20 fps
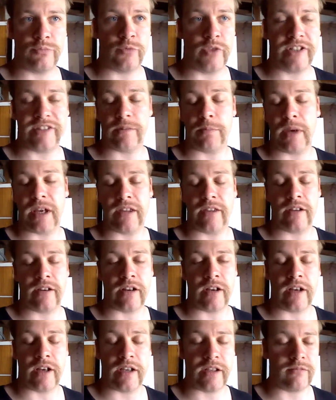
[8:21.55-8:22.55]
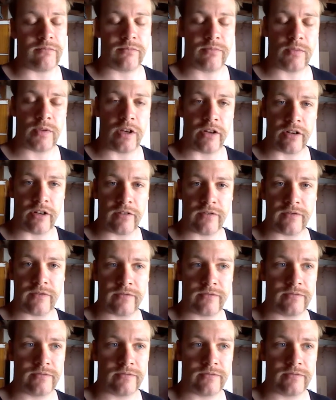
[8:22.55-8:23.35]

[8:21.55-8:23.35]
recipe that I got off